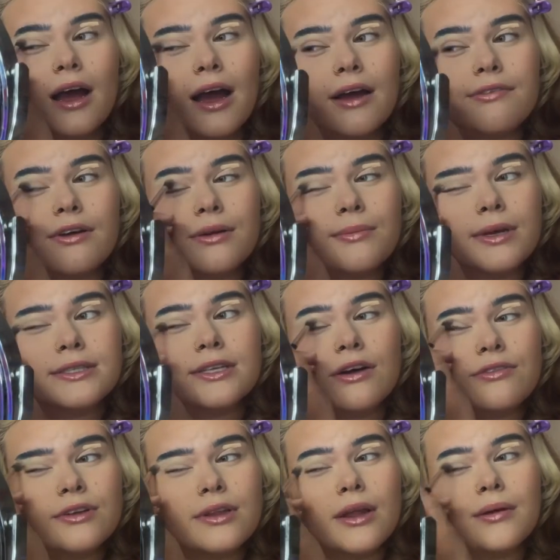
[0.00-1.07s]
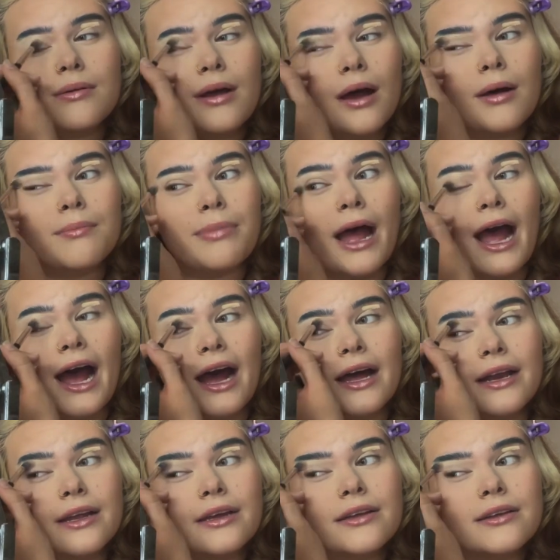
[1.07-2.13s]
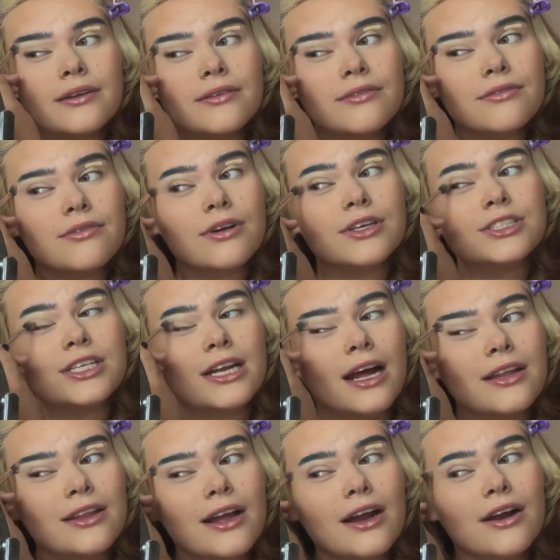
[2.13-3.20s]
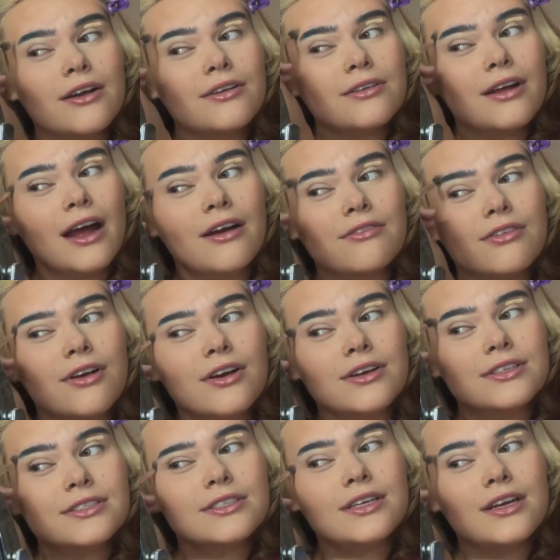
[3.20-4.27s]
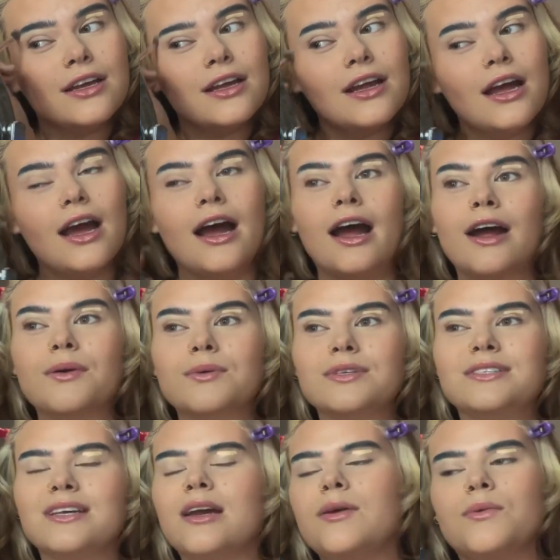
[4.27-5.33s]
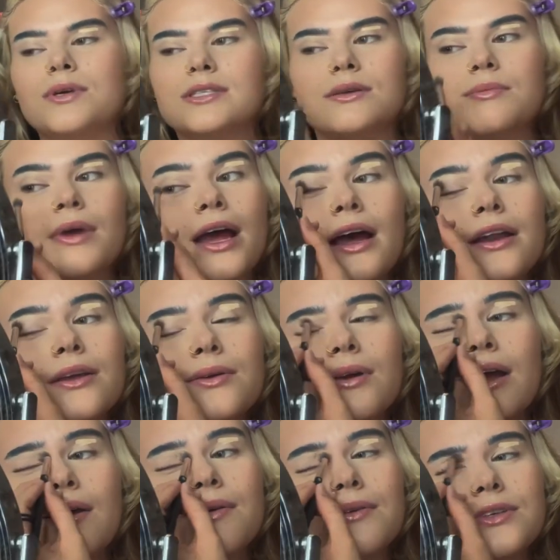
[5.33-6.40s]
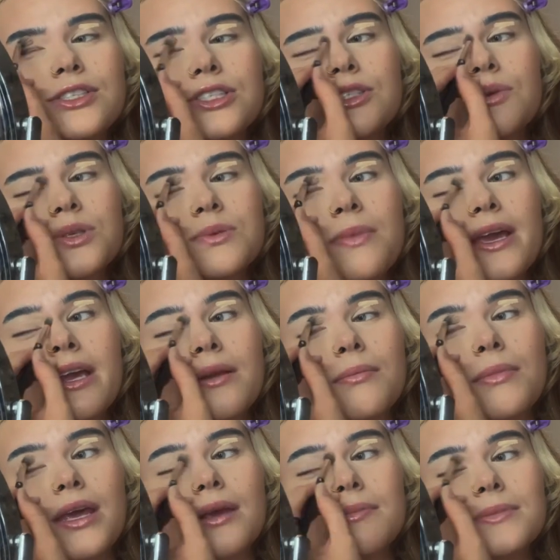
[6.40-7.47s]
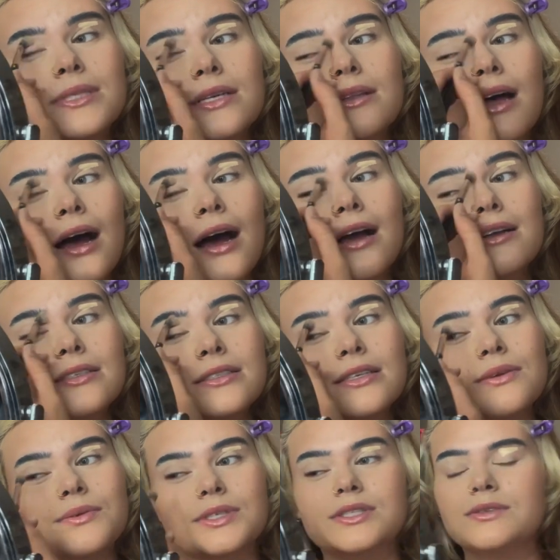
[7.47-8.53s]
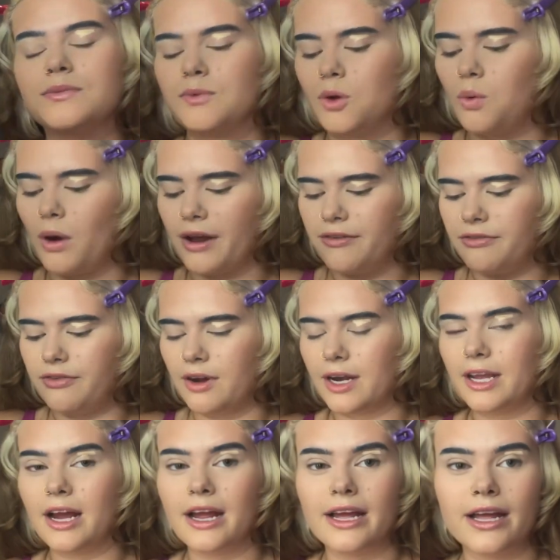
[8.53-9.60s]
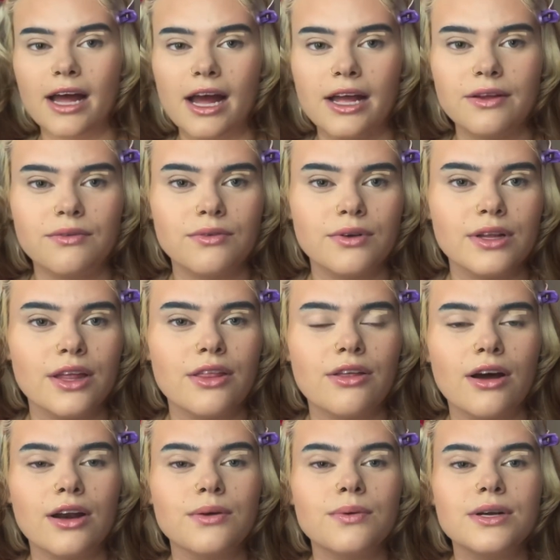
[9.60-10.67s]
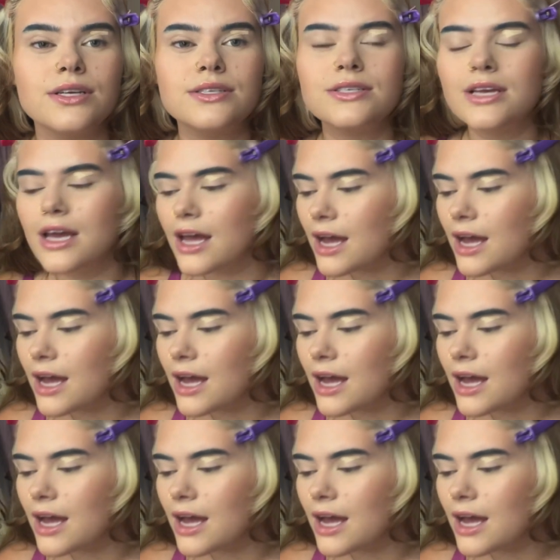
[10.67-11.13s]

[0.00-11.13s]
I found myself in a bad version on there at first. It wasn't bad. It just was making memes a lot. It was quite funny. I really thought it was.